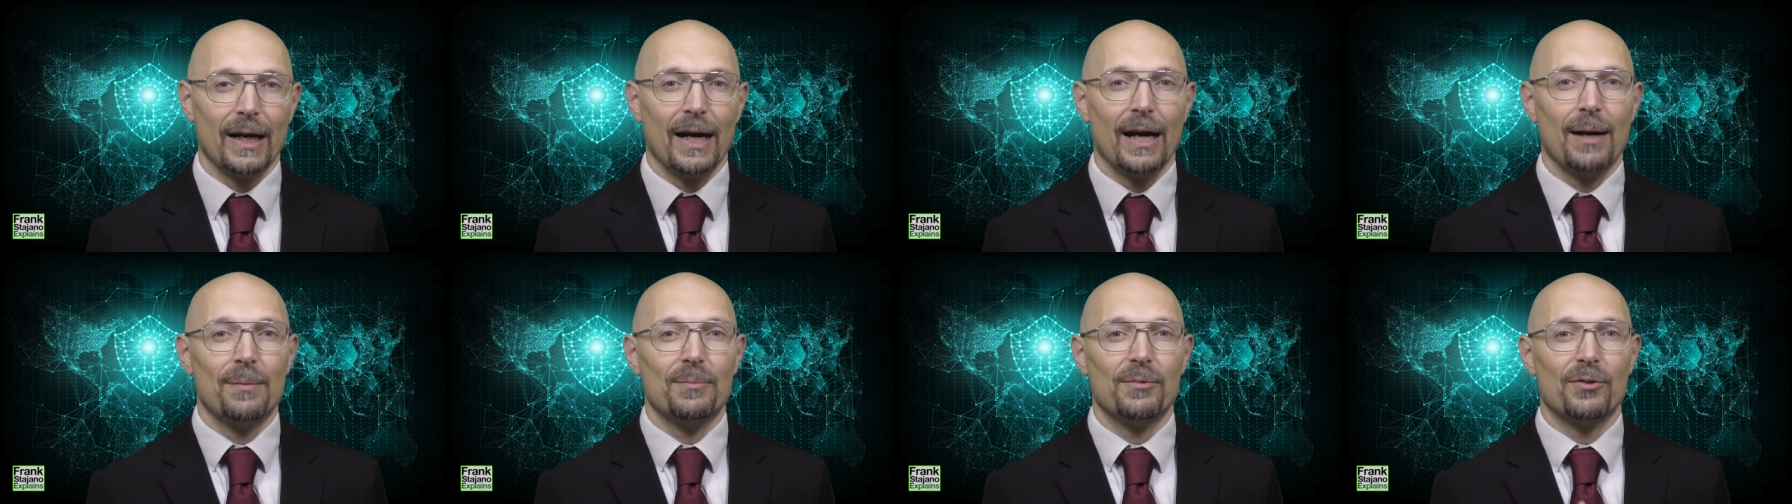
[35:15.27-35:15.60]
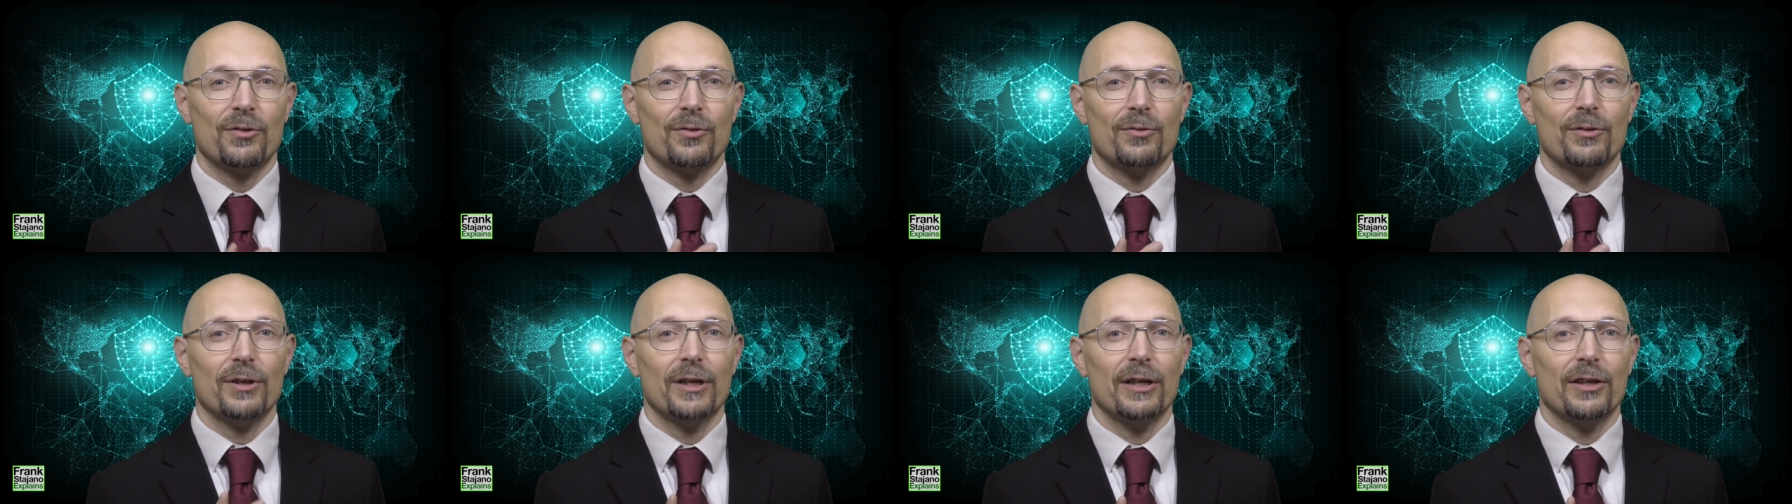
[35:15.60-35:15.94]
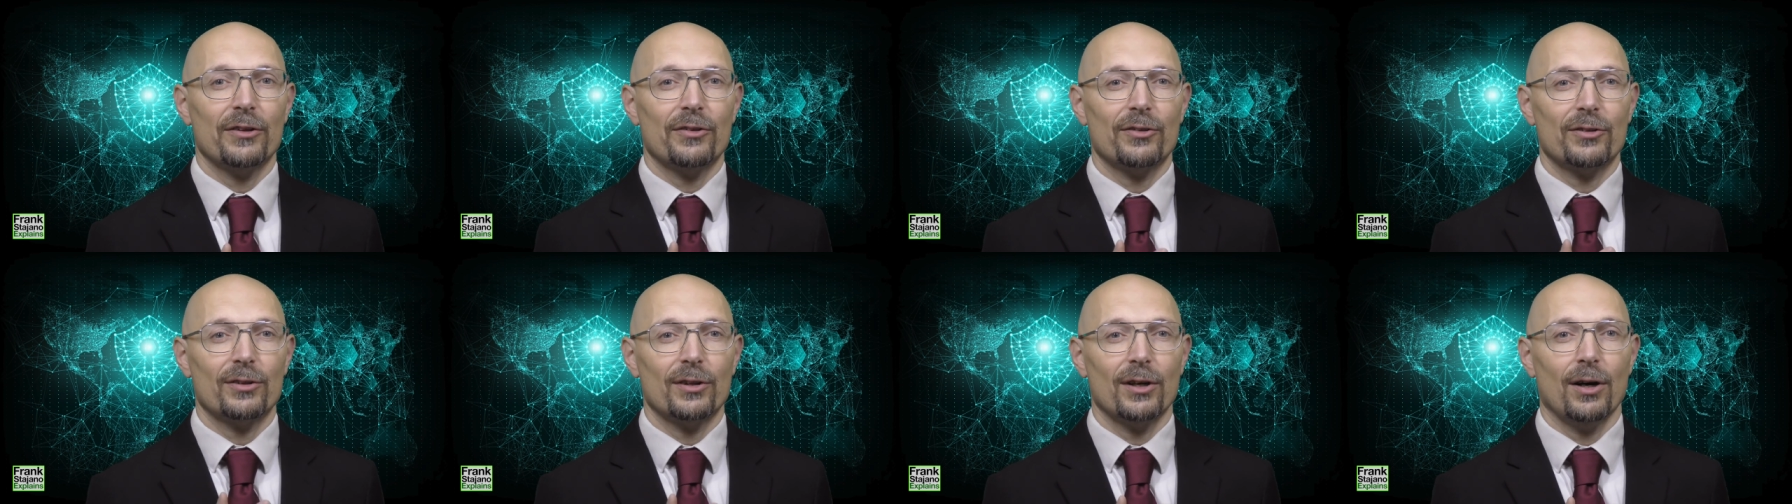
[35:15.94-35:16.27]
arms
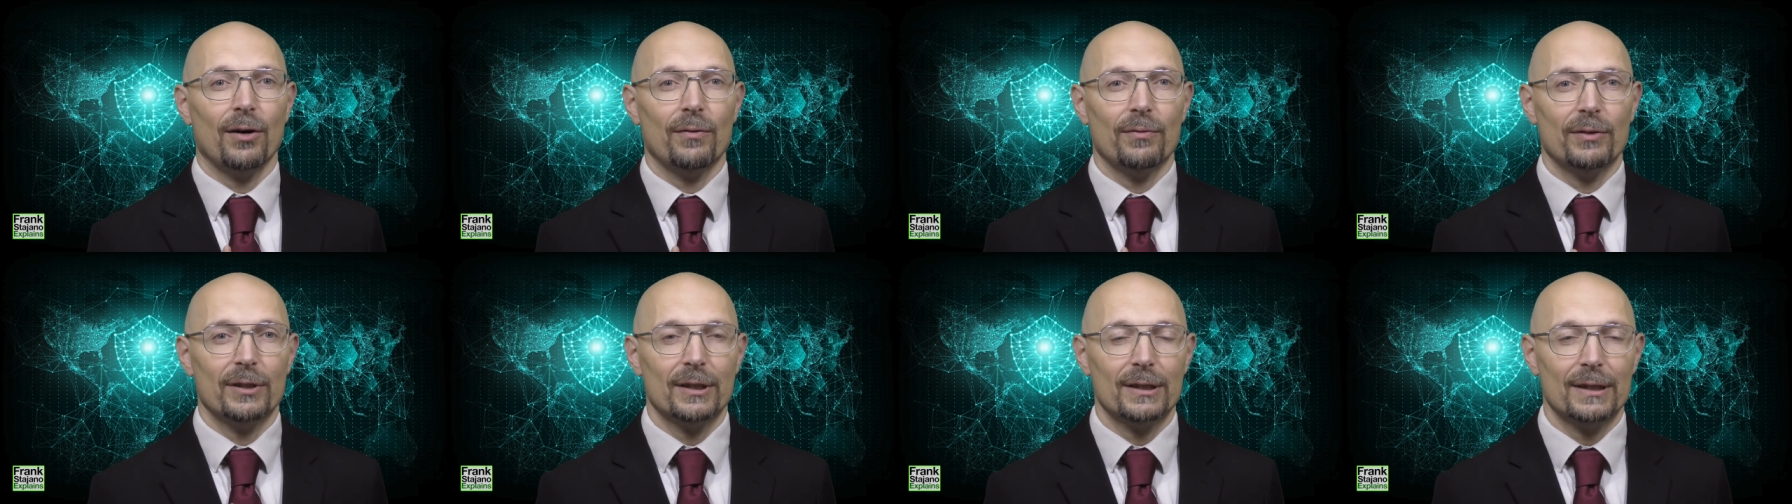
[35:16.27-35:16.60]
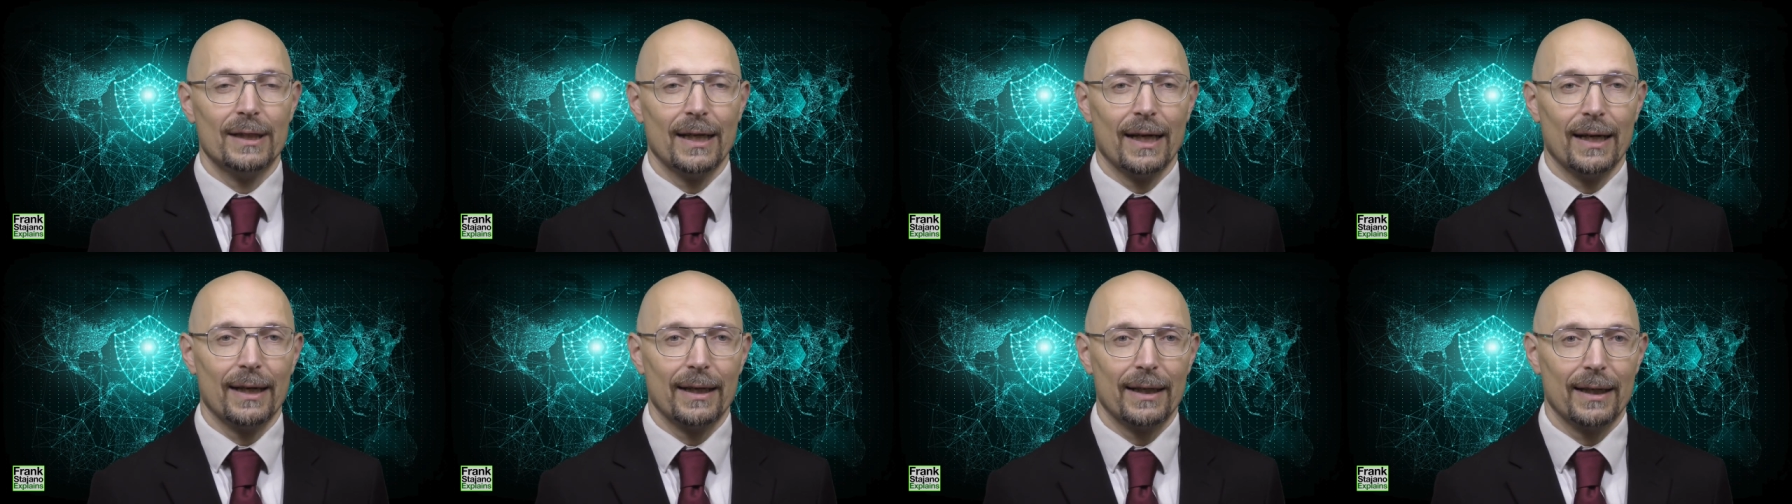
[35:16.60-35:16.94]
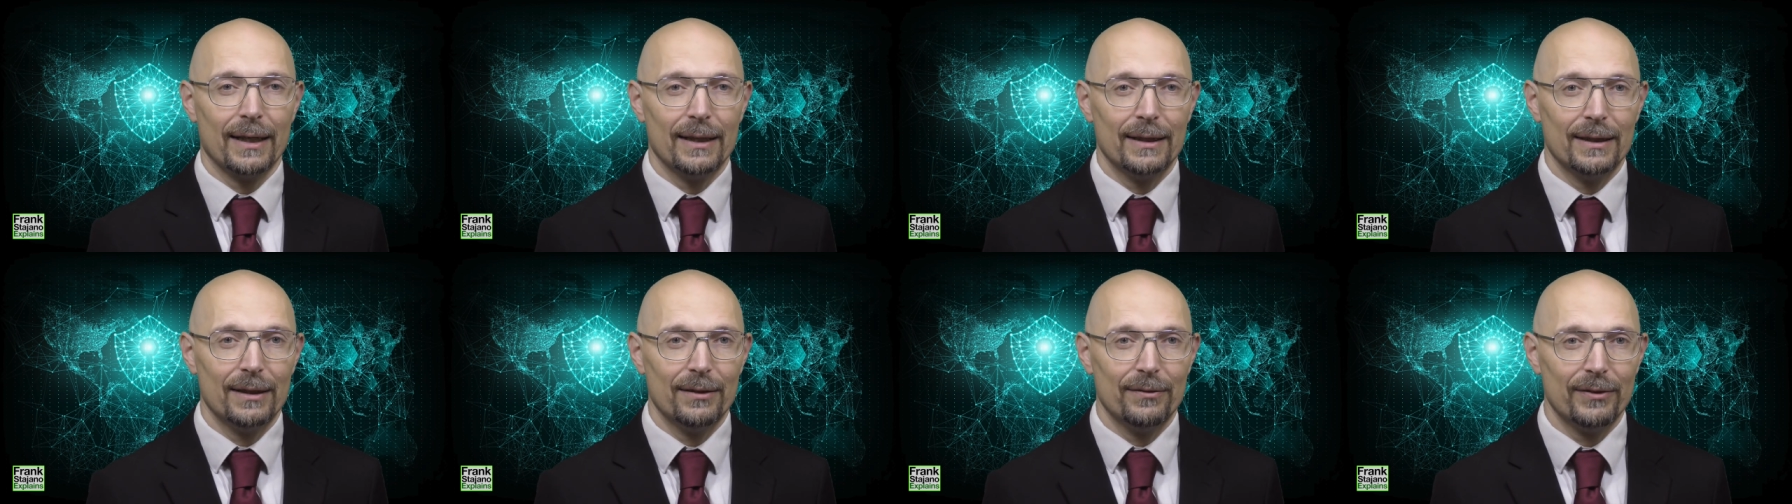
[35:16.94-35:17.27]
race of attack
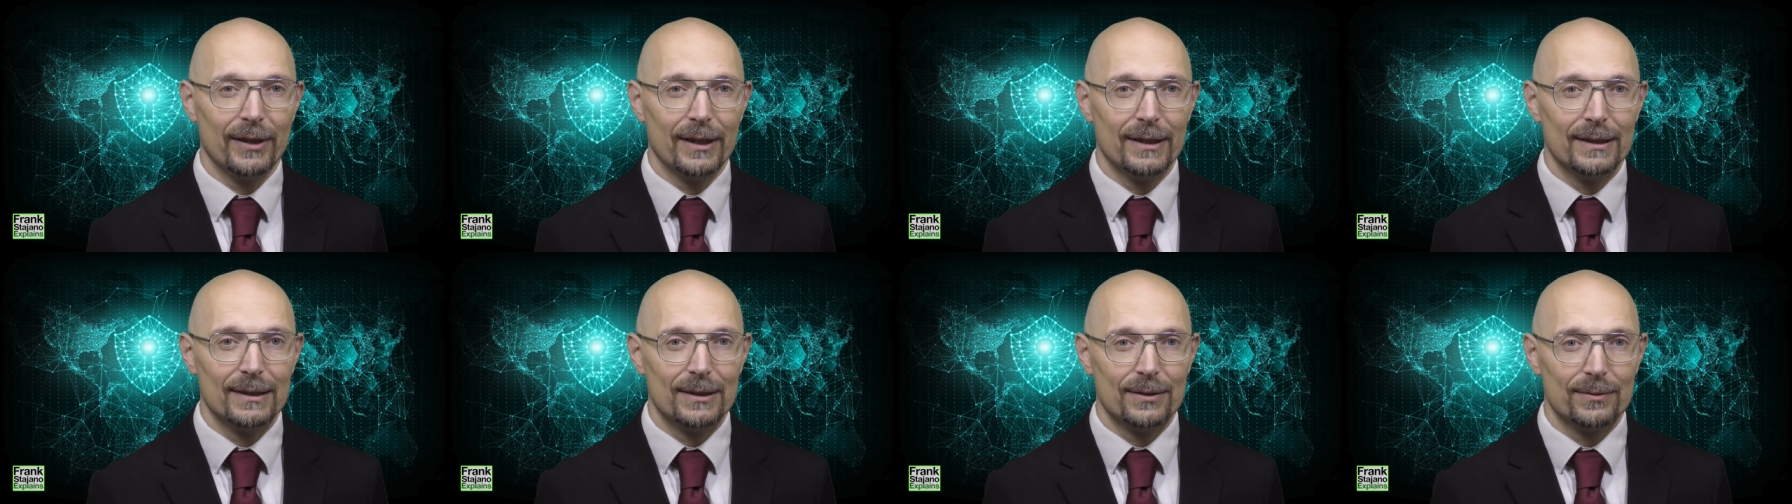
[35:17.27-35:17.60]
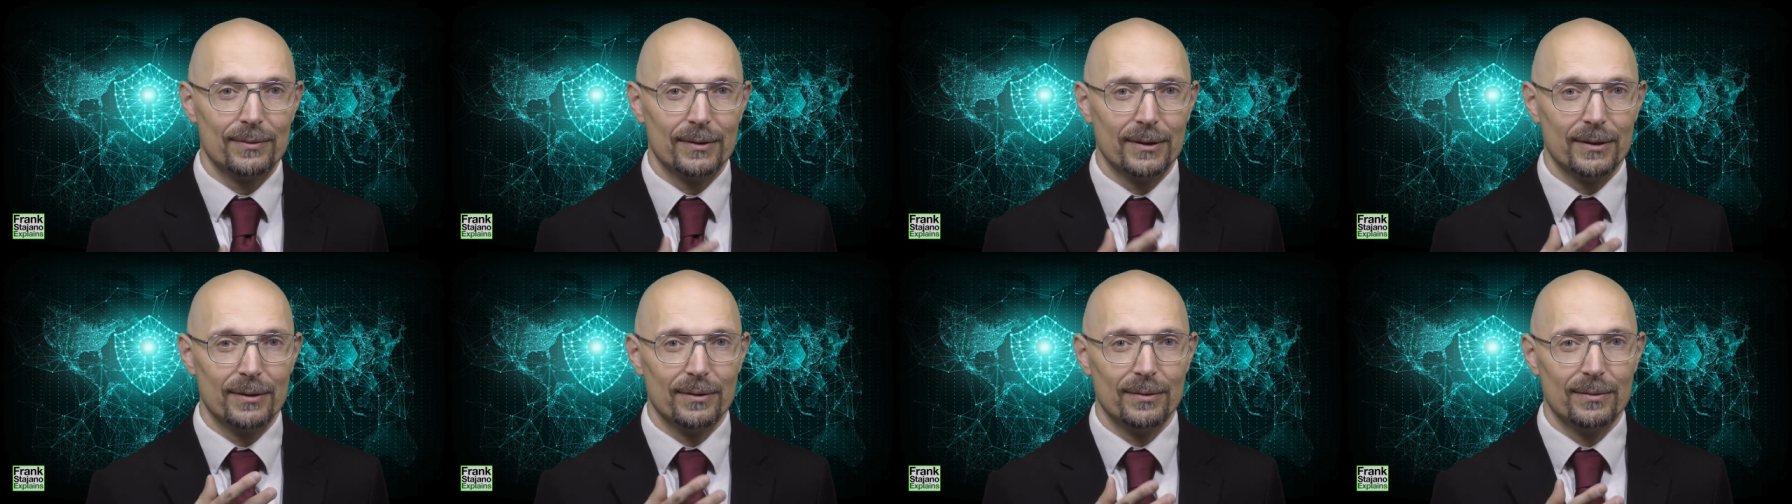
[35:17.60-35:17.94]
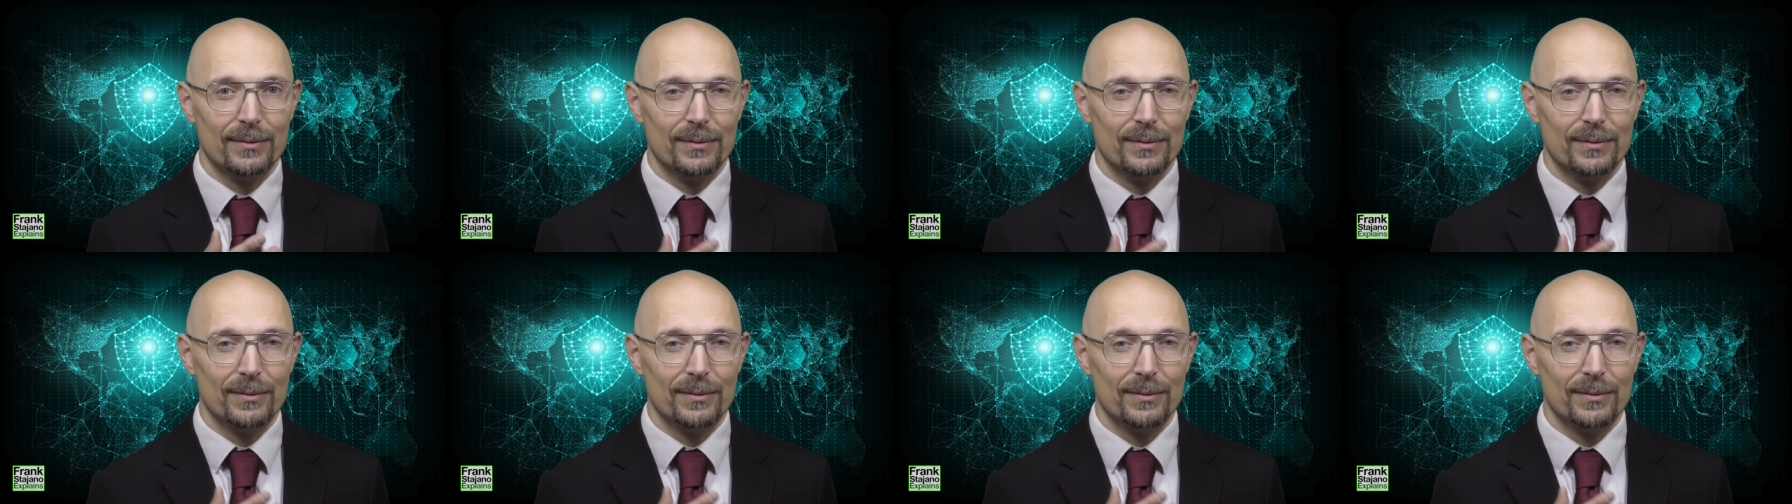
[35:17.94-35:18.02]
and defense with